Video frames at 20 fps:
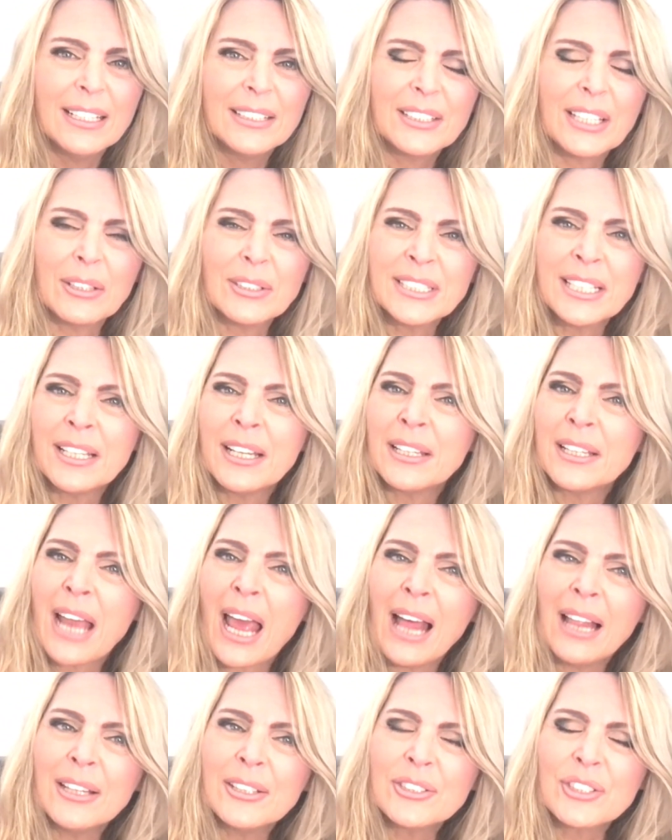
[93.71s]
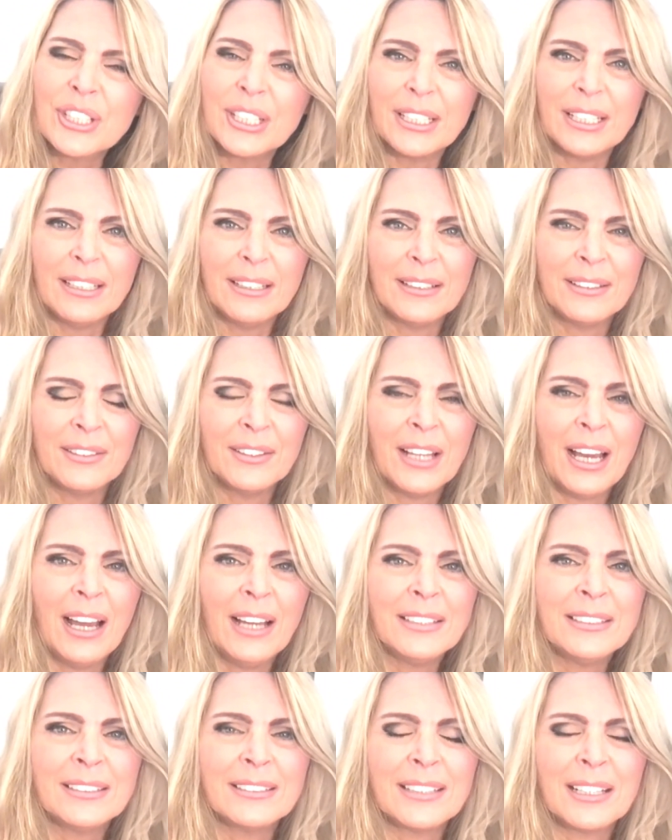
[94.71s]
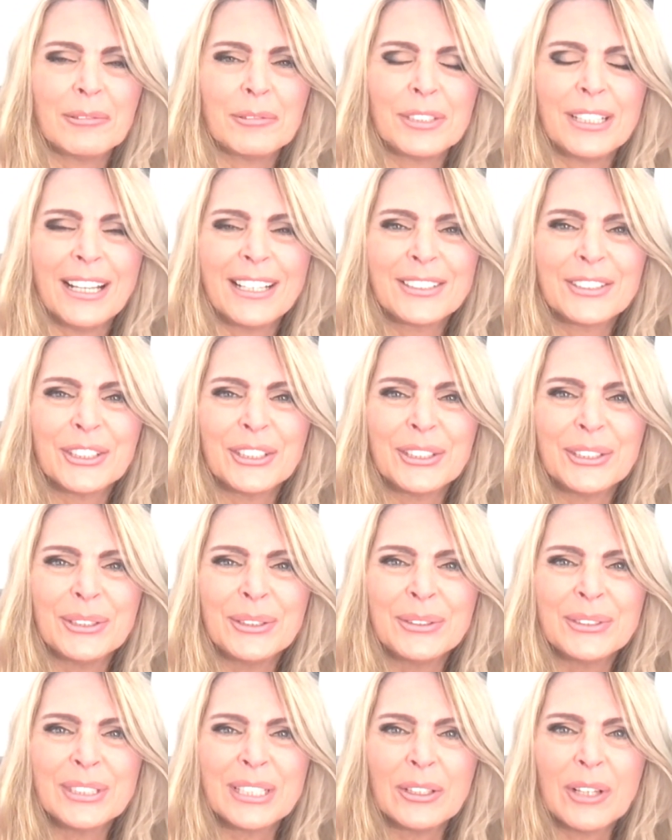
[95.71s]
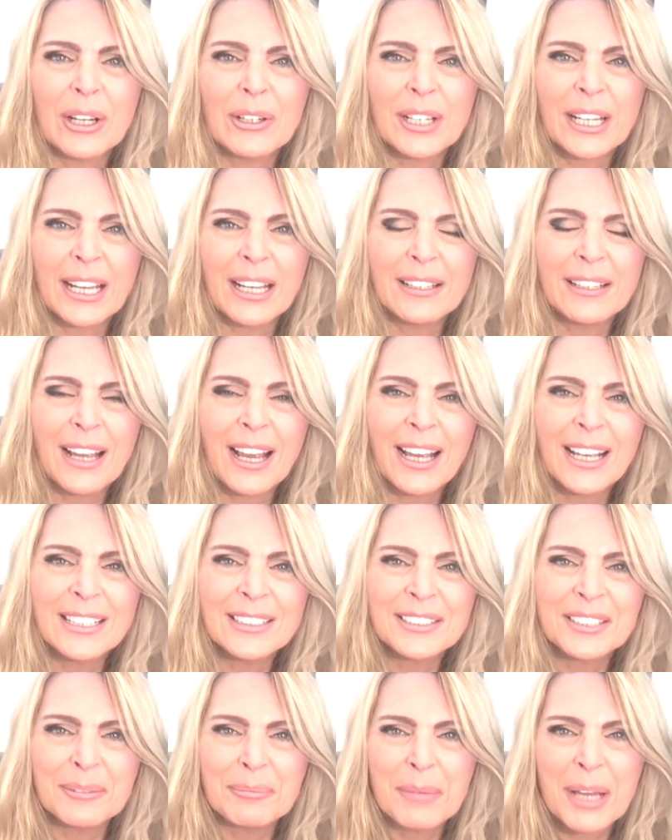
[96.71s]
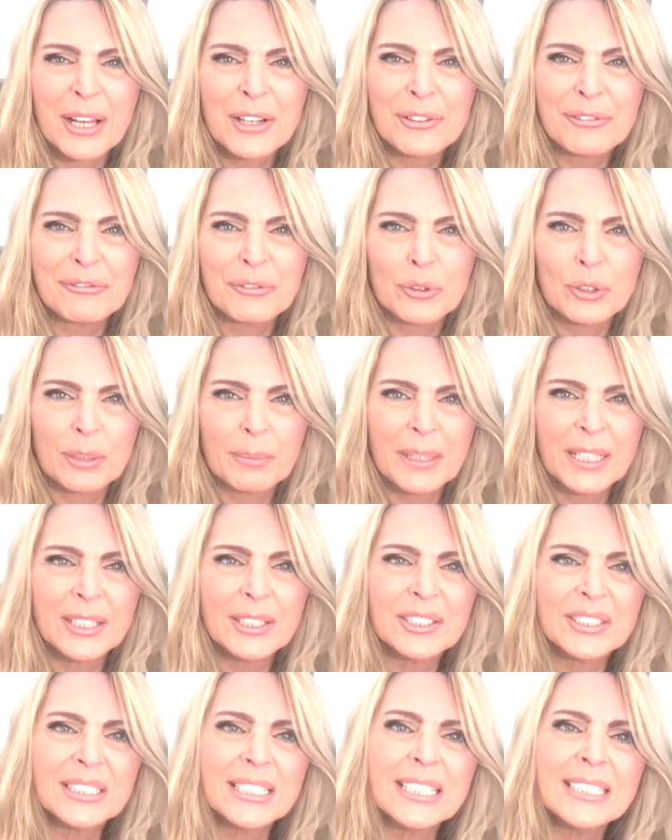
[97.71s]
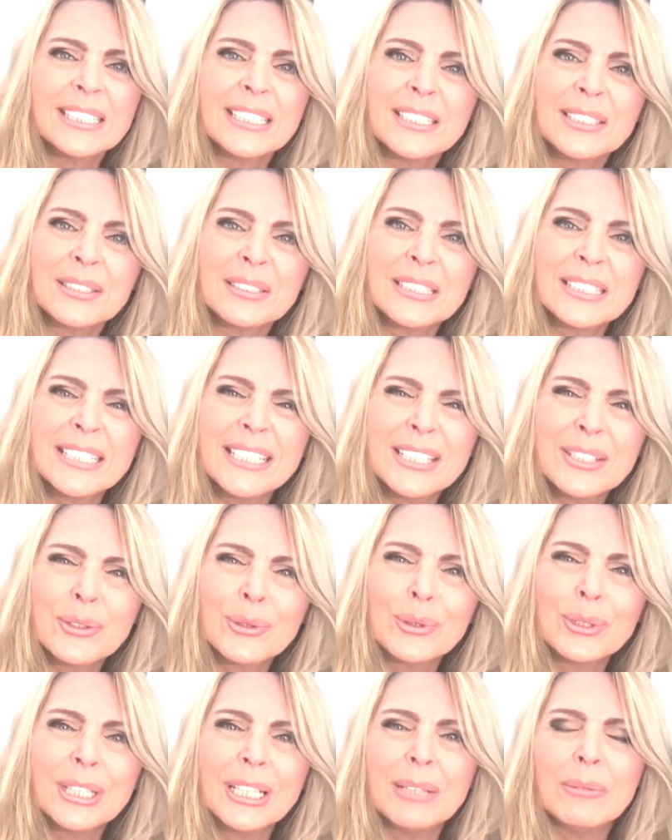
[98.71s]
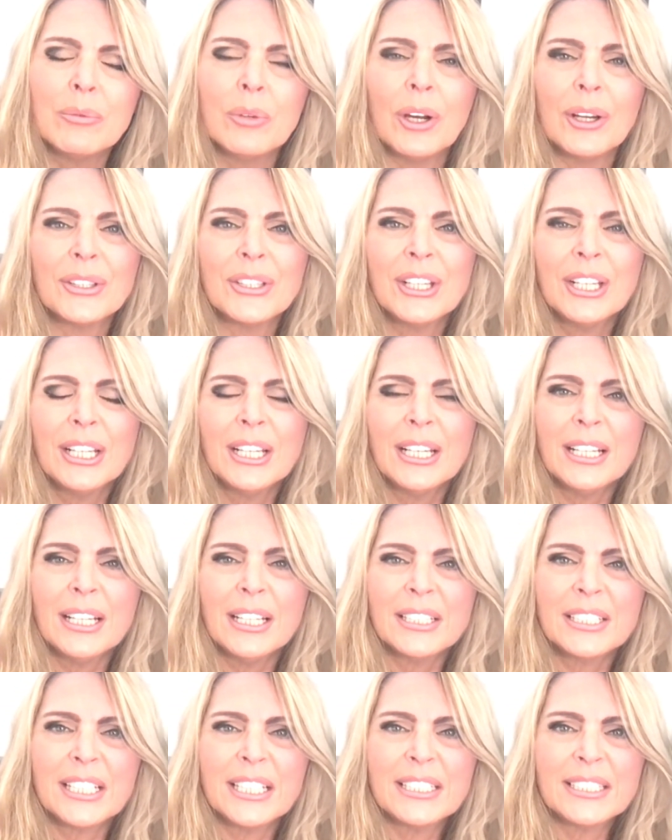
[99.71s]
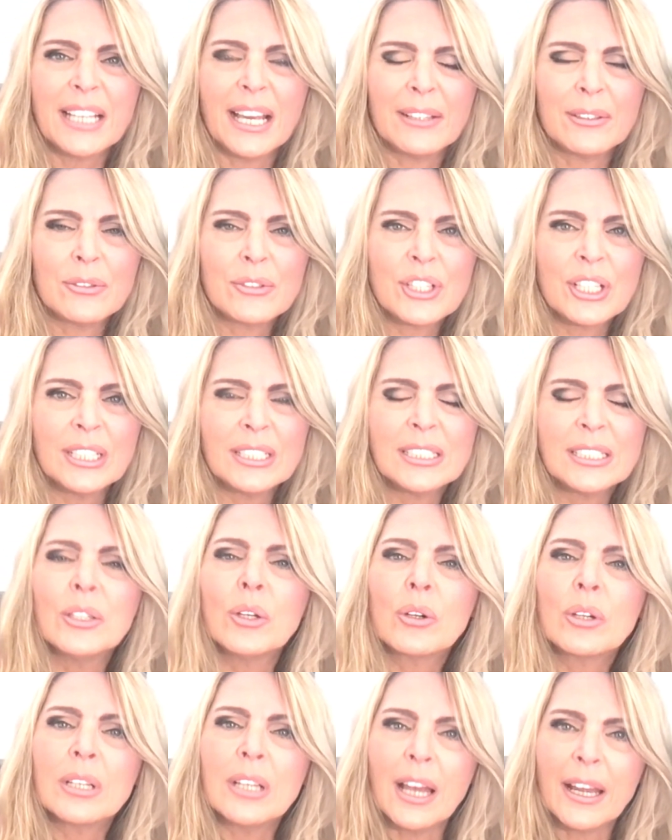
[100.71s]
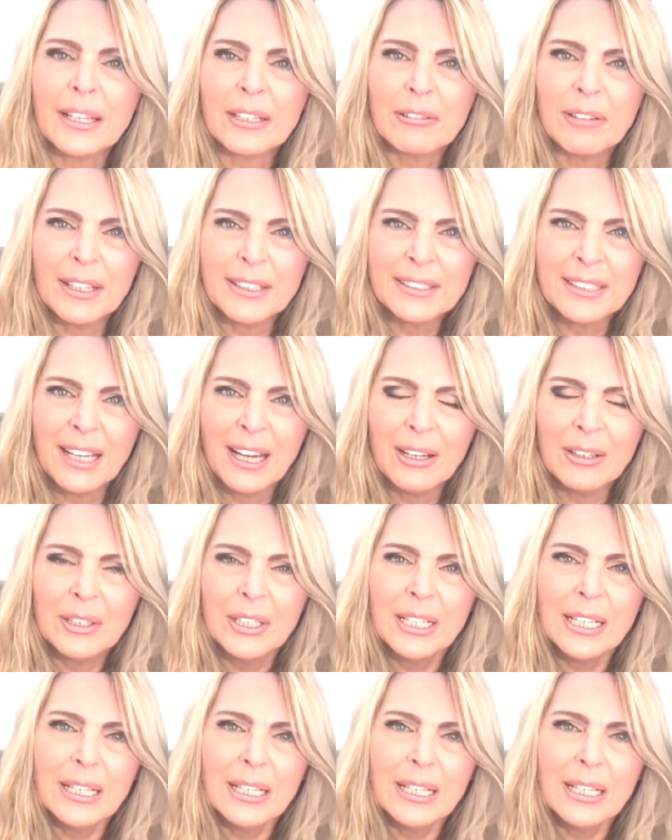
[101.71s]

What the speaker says: There's an analogy in that, and I would like to use the hurricane as a metaphor because this is literally what these energies look like right now.